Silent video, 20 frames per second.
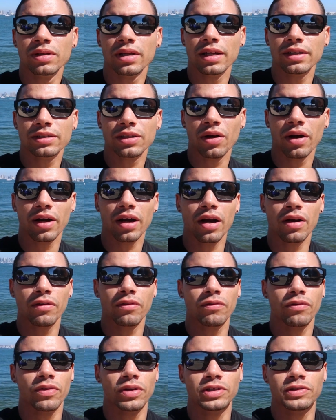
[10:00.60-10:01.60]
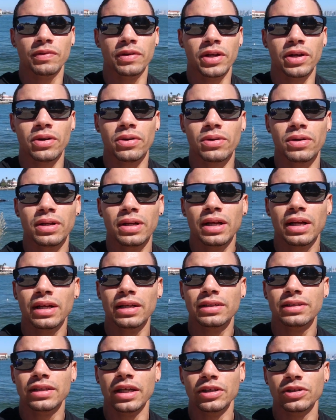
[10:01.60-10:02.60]
but that's all I got for this video.
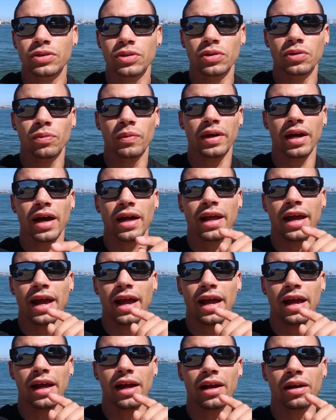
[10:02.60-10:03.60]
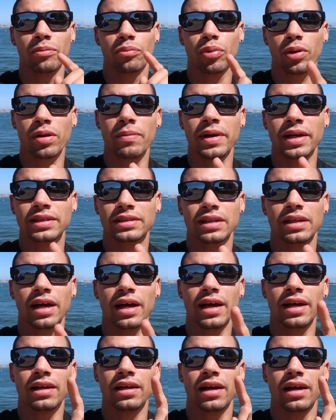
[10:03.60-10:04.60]
Stay tuned, we got a pre-meet
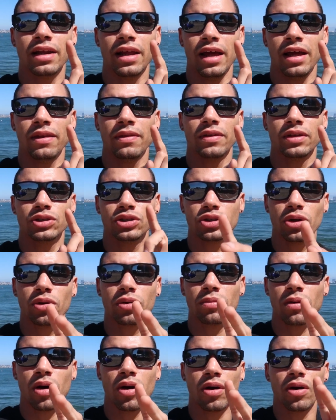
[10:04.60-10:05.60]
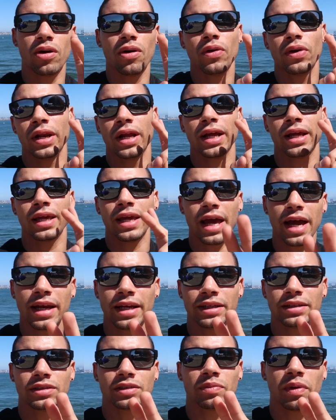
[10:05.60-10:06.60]
tonight, and then the show tomorrow, and then
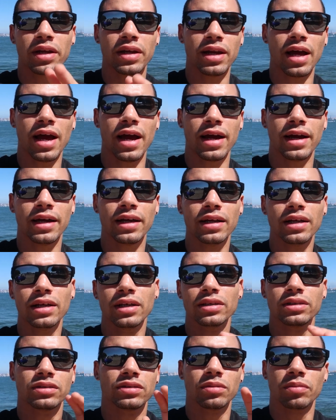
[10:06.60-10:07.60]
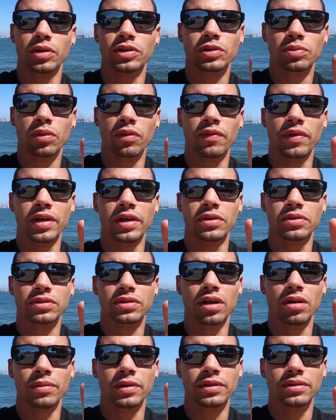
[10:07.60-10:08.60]
Canyons Monday. There's a bunch more videos
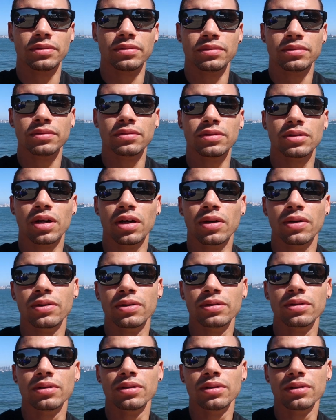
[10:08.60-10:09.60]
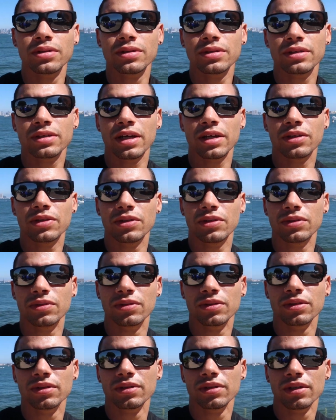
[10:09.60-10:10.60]
coming, so stay
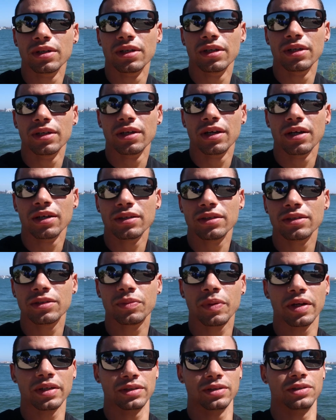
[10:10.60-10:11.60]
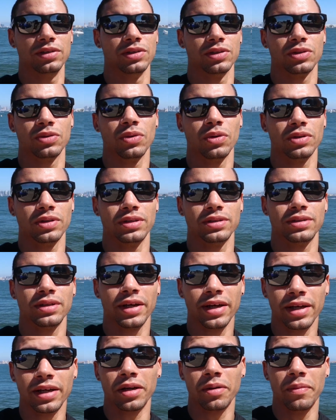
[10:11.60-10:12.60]
tuned. This place is just gorgeous.
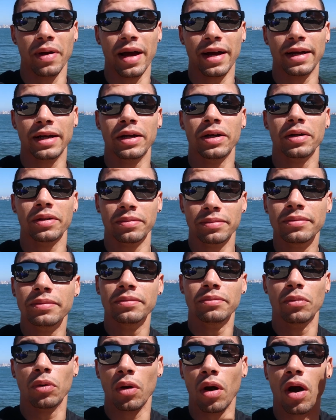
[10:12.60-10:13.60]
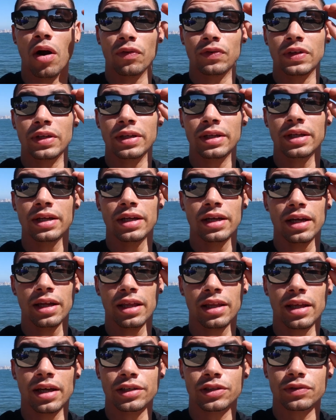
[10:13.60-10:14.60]
I need to come back here more
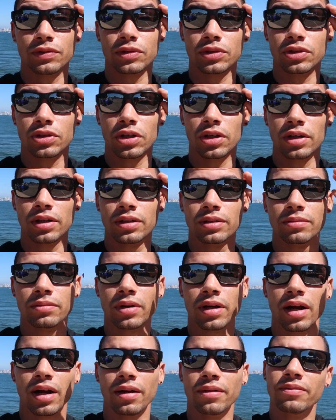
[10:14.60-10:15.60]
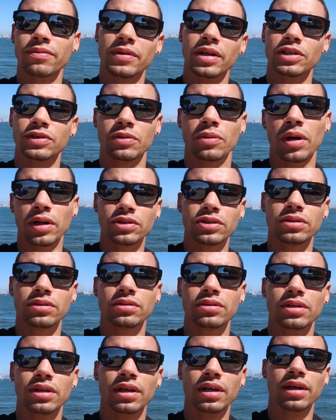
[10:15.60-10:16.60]
often, that's for sure. But uh, thanks for watching,
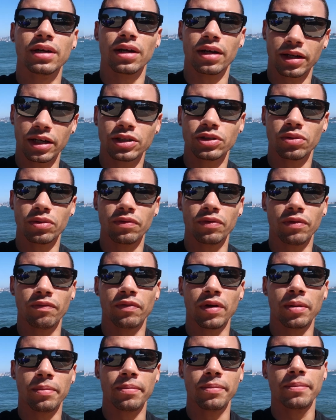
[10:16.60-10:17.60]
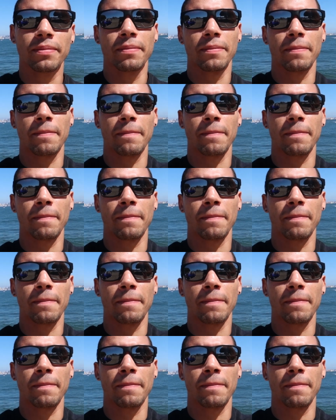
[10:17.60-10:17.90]
and I'll catch you on the flip-flop.